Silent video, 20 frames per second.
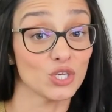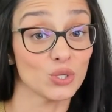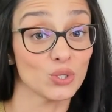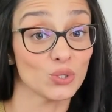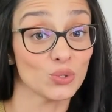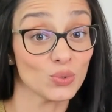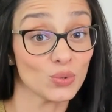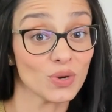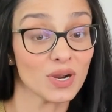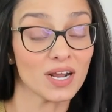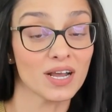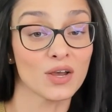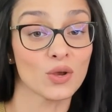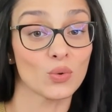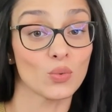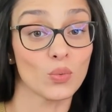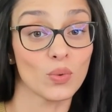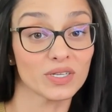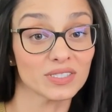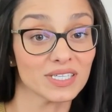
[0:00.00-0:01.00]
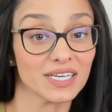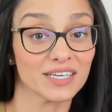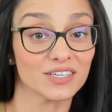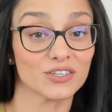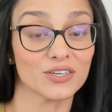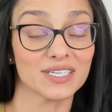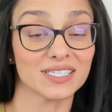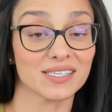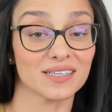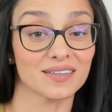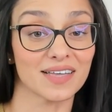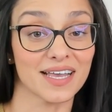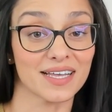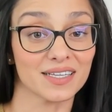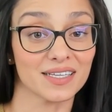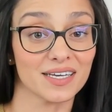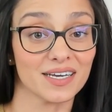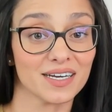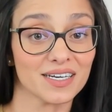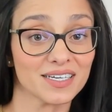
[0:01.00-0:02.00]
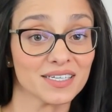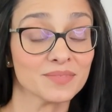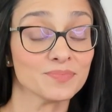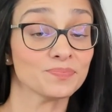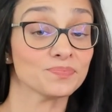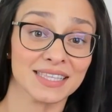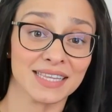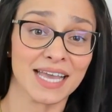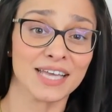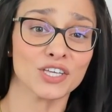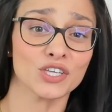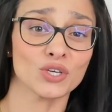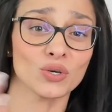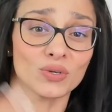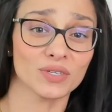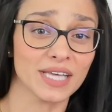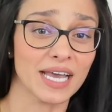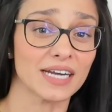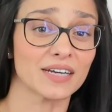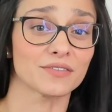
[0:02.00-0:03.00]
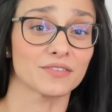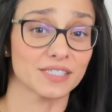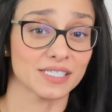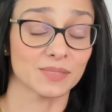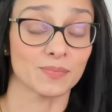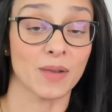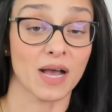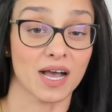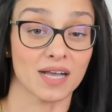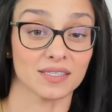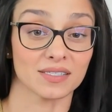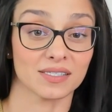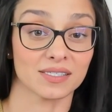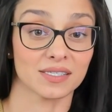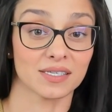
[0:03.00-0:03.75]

you will increase the likelihood that you'll get a response.